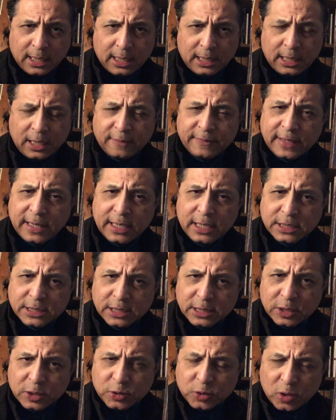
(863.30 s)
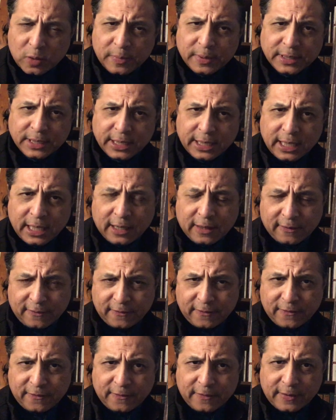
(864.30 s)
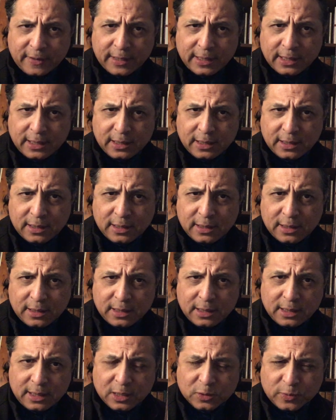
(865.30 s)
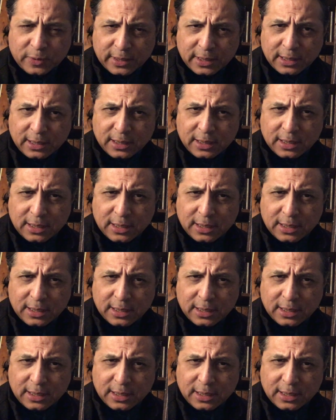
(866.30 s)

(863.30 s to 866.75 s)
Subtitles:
Now, if that isn't disturbing enough, it's what